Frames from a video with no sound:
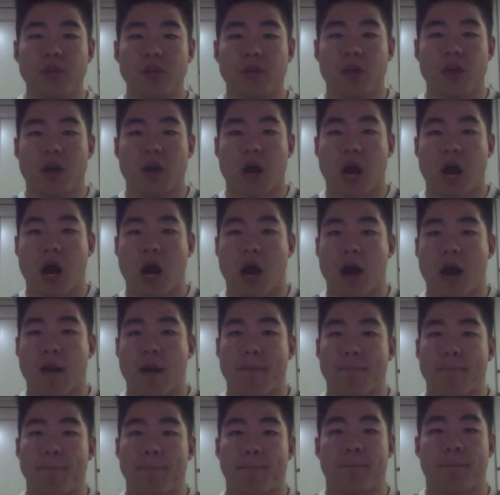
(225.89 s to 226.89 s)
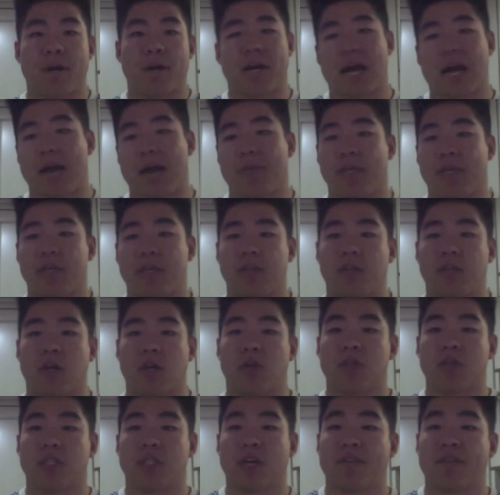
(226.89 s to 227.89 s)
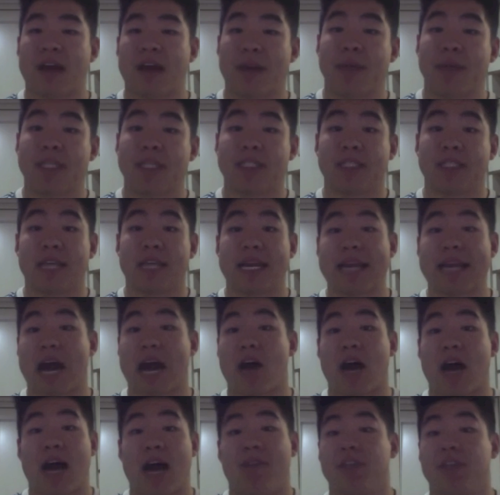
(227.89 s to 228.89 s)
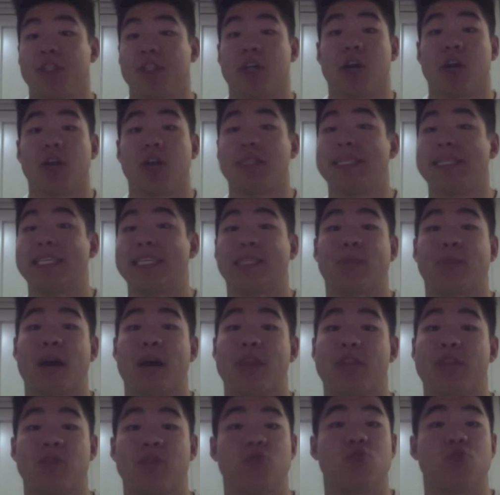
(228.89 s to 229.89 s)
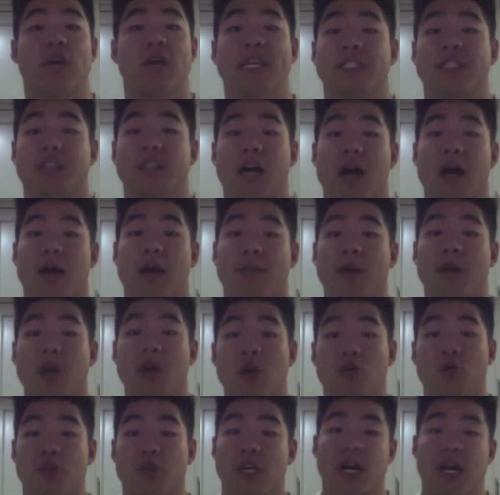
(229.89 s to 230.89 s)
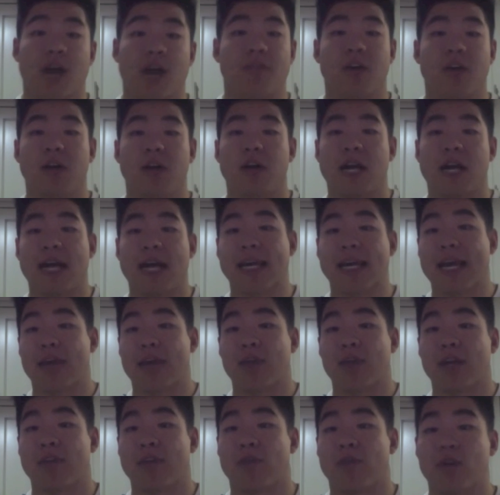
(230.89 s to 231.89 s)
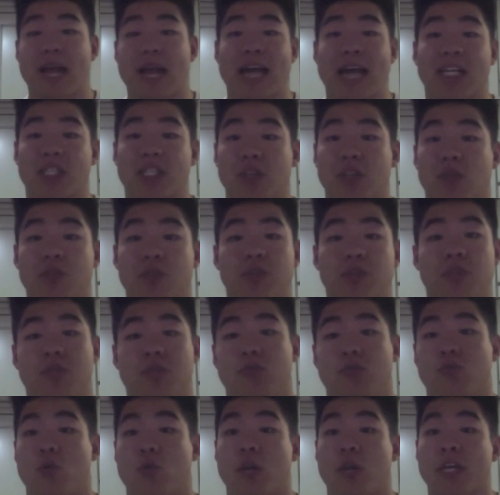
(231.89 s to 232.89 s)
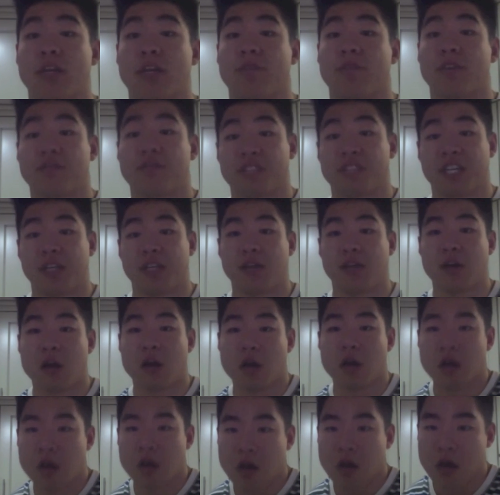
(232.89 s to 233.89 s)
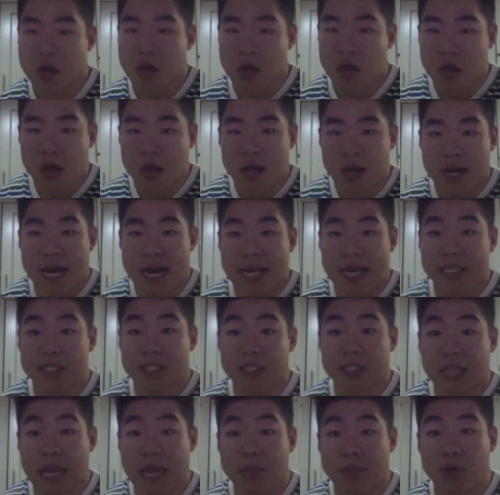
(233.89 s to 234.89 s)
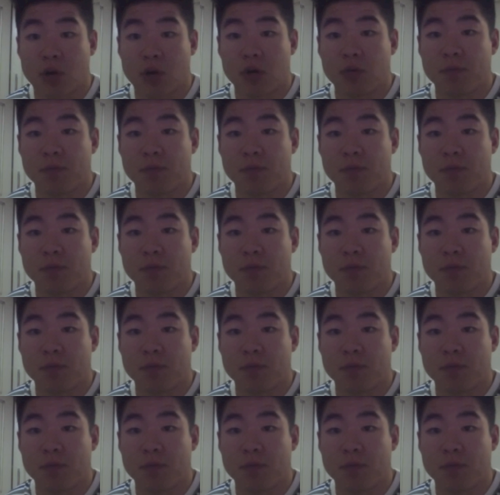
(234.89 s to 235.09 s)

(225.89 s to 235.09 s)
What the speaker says: But stuff happens, and now I have a solid 6 months to rest up, recover, and get ready for Nationals 2015 next April.